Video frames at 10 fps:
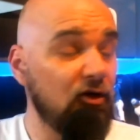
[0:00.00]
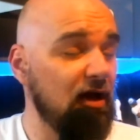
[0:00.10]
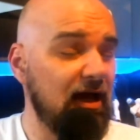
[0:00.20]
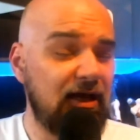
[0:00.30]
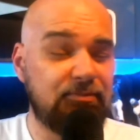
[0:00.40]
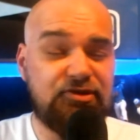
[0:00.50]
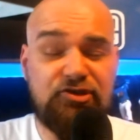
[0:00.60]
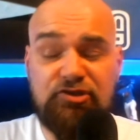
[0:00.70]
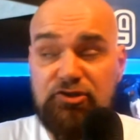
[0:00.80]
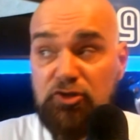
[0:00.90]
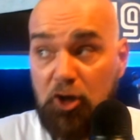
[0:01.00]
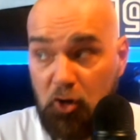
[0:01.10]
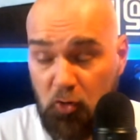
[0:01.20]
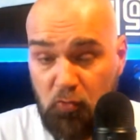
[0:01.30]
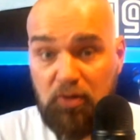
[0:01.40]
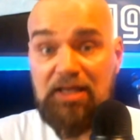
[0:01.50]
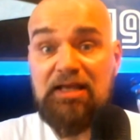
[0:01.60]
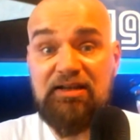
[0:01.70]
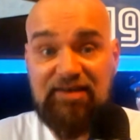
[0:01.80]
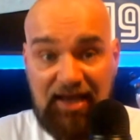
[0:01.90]
I am so
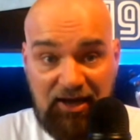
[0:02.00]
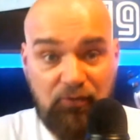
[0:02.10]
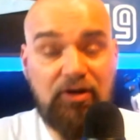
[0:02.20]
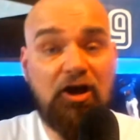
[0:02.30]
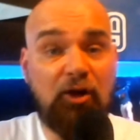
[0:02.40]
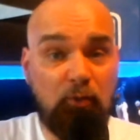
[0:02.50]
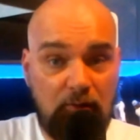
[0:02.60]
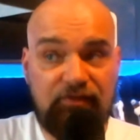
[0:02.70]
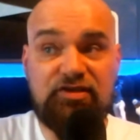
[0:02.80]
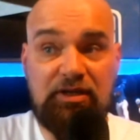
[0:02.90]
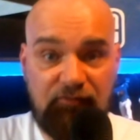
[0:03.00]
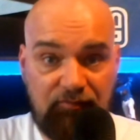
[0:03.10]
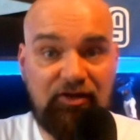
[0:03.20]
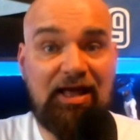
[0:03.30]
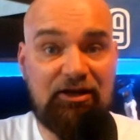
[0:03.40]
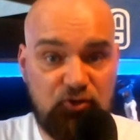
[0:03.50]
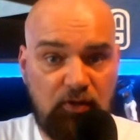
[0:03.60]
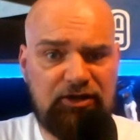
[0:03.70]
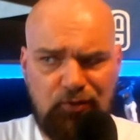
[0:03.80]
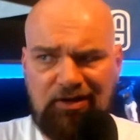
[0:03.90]
down on what we've seen from Vlad in
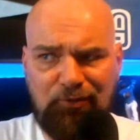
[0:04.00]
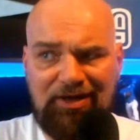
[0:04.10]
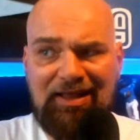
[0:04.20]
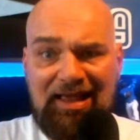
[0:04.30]
2023.